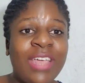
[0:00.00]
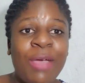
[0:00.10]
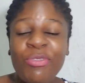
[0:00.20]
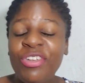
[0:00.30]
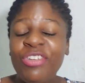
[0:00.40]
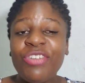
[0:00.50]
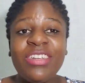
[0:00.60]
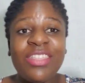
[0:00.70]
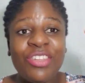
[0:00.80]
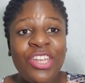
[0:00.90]
I've already
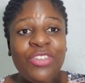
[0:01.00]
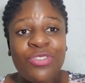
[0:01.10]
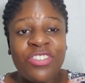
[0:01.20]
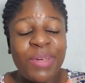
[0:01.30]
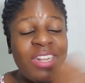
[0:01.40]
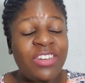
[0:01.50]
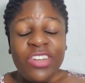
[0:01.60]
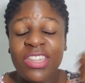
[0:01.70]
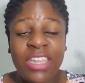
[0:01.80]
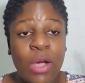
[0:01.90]
written 3 duties, but
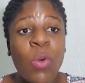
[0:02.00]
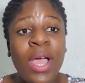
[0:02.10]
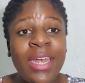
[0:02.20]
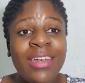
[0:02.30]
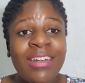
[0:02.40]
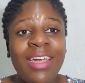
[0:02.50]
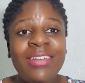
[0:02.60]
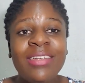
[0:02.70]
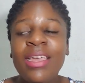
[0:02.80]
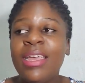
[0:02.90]
literally they are one,
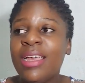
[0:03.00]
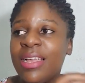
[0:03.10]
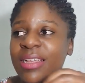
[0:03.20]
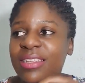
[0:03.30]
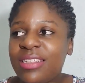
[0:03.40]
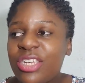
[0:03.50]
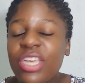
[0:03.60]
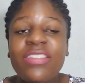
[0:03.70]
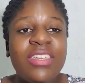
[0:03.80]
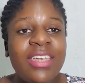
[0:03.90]
right?
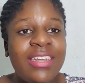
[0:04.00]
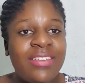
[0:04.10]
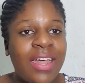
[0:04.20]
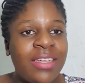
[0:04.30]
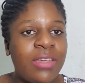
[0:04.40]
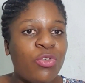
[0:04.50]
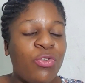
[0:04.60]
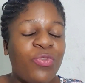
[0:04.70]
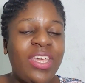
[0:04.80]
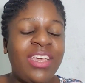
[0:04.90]
Chasing a target
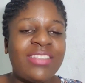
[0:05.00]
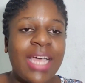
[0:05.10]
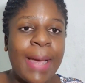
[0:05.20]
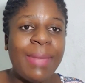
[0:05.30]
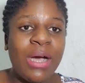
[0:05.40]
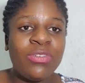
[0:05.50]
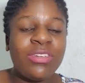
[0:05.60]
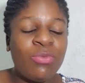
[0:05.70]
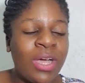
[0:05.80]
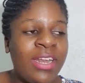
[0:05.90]
of X
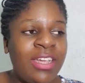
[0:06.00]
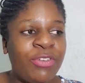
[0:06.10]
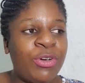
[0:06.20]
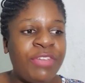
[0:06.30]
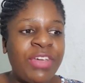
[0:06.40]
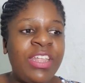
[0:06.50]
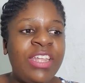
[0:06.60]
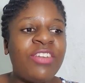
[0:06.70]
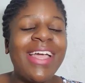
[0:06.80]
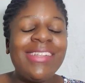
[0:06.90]
amount, whatever, and
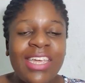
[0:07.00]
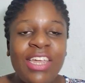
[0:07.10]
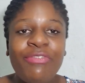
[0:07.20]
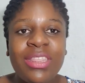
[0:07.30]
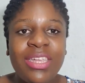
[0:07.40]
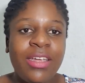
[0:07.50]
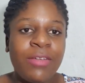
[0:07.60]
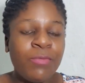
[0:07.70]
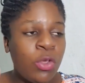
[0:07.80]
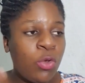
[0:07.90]
then write everything,
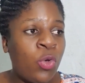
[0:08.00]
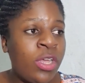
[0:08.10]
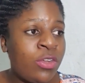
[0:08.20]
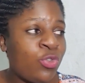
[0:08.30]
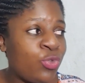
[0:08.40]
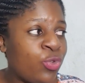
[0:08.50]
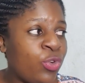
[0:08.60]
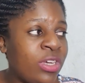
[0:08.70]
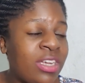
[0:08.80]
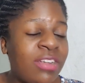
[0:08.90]
going
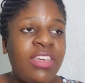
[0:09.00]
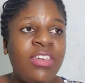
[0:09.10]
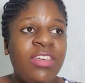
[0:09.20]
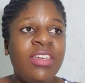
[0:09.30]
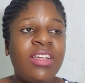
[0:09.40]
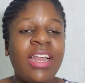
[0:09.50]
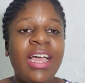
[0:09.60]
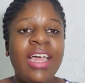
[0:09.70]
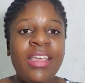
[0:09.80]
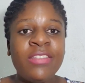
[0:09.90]
to key
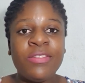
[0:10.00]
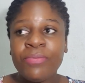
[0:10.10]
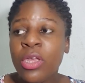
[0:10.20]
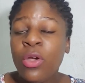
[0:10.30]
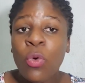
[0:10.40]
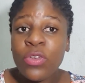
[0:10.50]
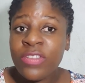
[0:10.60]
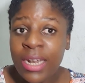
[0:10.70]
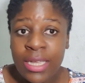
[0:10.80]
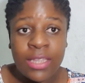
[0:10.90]
clients,
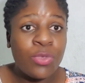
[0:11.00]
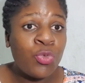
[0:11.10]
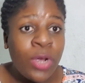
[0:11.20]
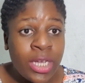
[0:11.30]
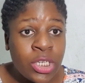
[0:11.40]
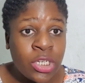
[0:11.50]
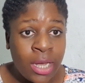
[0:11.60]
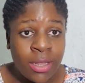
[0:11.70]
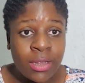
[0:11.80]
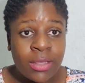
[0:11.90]
selling through a
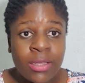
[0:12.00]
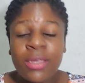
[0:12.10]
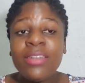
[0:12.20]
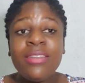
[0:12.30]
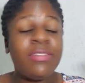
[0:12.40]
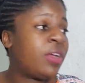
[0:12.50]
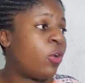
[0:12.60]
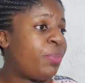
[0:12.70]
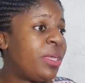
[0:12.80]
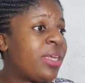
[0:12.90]
channel,
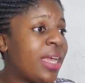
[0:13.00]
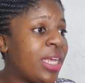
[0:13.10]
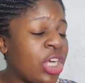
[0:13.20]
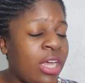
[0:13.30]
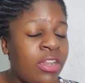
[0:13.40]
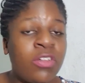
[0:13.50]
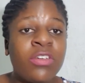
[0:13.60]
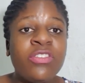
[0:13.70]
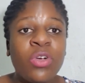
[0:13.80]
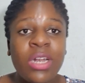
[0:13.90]
developing a channel,
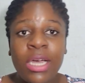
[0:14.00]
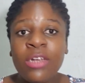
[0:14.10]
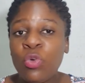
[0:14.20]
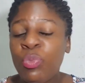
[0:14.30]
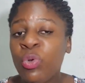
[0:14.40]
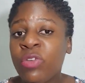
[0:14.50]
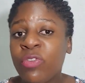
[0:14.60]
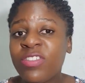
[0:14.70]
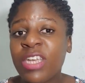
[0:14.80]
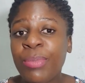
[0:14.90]
because your client could be looking
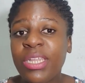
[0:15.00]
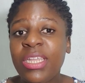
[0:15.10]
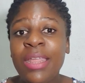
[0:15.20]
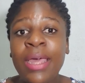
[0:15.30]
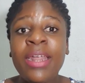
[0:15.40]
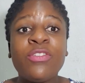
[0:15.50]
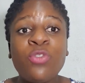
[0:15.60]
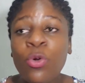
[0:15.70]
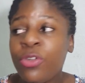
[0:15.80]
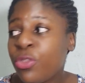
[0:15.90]
for somebody that has
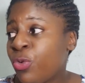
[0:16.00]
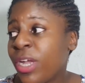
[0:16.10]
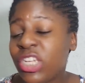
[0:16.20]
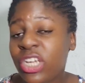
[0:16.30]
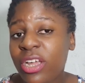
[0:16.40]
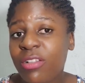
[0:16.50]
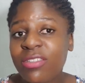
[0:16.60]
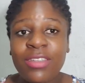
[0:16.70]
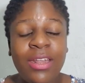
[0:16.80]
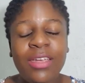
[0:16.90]
sold through a channel.
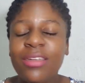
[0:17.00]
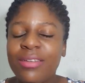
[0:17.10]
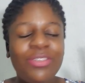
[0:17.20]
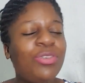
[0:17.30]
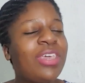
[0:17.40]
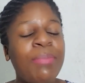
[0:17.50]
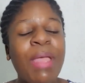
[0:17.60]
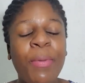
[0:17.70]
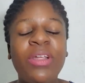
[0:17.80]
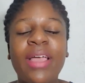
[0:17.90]
So, you get
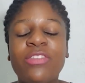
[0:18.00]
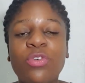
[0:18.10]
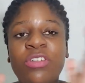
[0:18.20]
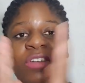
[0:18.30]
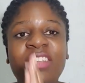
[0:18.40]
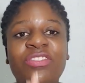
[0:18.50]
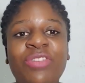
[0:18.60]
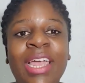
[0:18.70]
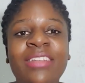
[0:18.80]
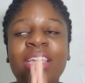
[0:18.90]
my point, guys. So just
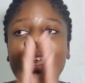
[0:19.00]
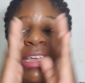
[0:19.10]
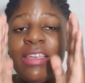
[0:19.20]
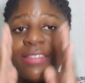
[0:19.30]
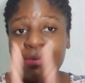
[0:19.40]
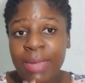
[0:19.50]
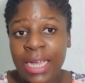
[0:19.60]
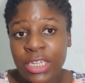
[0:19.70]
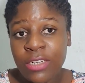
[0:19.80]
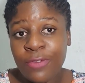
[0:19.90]
write as
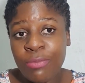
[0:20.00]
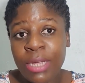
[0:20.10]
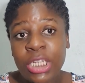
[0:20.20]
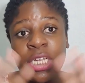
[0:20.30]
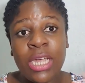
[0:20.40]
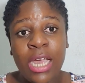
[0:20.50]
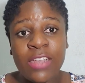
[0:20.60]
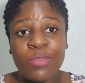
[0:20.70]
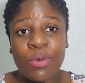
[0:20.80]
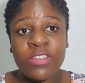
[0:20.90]
much information
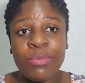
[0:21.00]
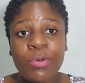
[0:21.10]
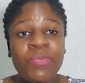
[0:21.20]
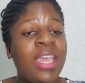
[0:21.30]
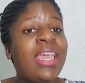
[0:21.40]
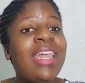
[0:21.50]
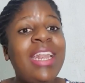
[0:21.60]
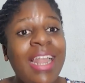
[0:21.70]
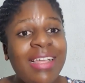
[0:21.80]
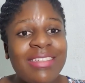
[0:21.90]
as possible. And
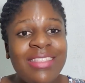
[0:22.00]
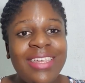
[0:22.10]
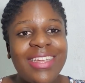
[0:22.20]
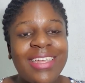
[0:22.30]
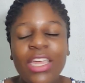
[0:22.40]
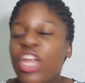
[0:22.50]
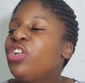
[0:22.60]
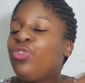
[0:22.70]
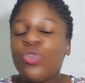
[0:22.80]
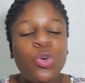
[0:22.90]
last thing,
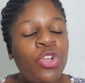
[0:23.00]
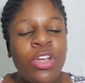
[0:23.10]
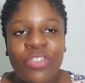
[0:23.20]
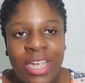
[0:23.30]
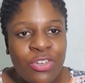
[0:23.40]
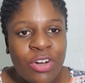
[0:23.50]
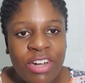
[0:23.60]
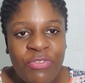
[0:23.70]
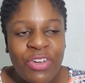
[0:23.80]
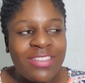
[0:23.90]
do not write your
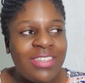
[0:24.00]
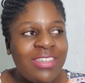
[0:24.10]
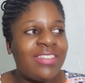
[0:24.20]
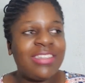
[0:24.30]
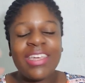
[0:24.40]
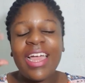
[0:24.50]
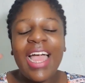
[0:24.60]
references.